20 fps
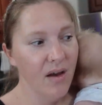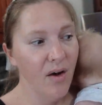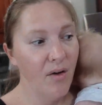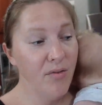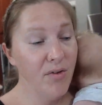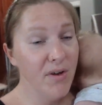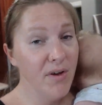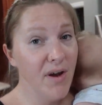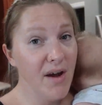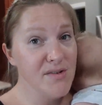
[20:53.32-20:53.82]

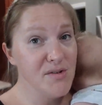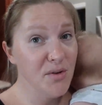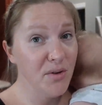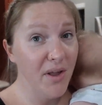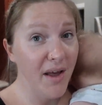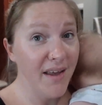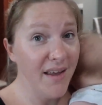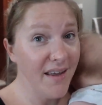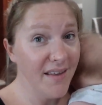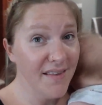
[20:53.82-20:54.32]
hopefully you guys are
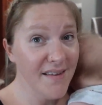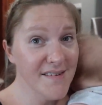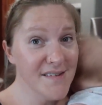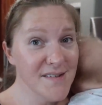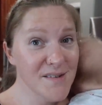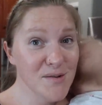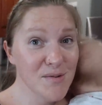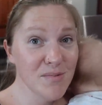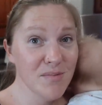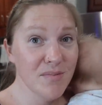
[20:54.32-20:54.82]
liking
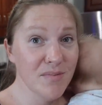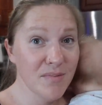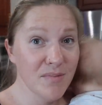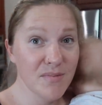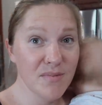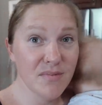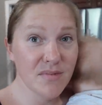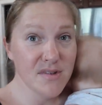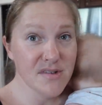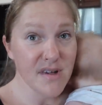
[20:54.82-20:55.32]
this
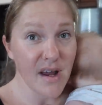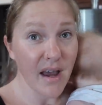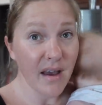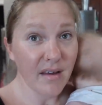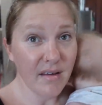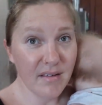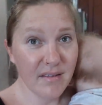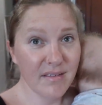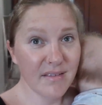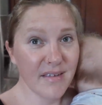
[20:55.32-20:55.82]

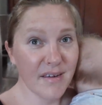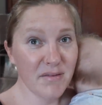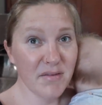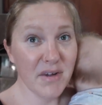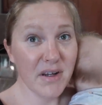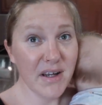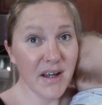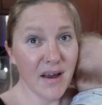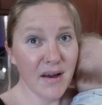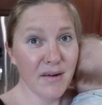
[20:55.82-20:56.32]
style of
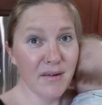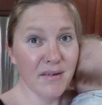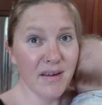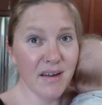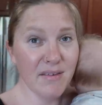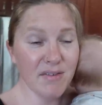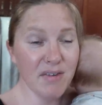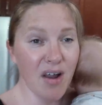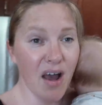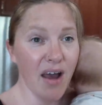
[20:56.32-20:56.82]
video.
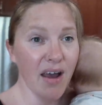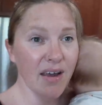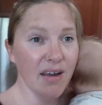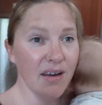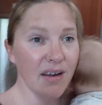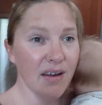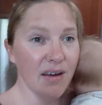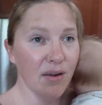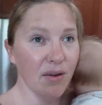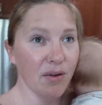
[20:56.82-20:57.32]
If
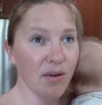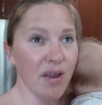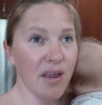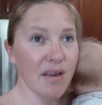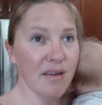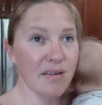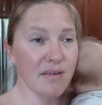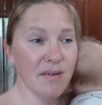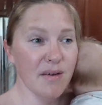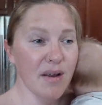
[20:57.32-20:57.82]
not, it'll
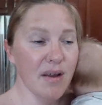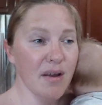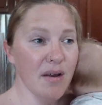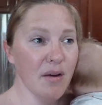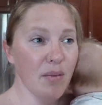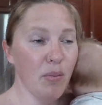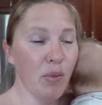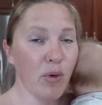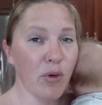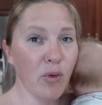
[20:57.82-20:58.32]
get
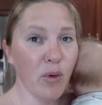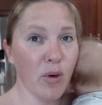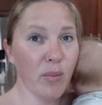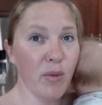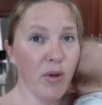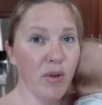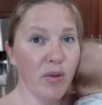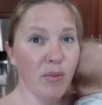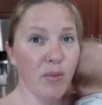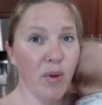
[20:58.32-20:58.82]
more
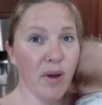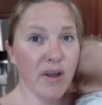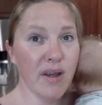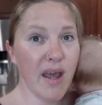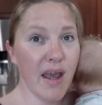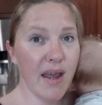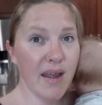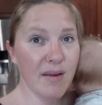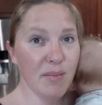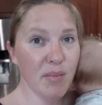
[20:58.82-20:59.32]
normal one
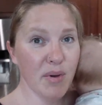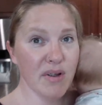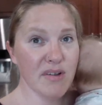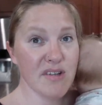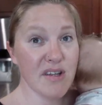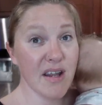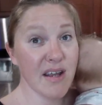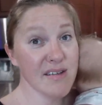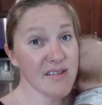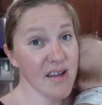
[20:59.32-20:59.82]
day, but
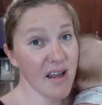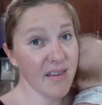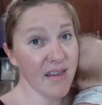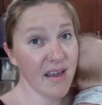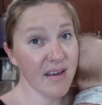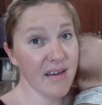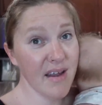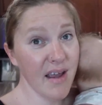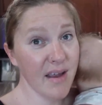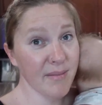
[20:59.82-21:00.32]
today is not
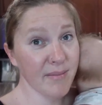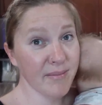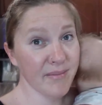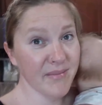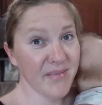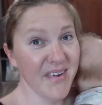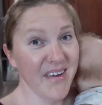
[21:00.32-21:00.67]
that day.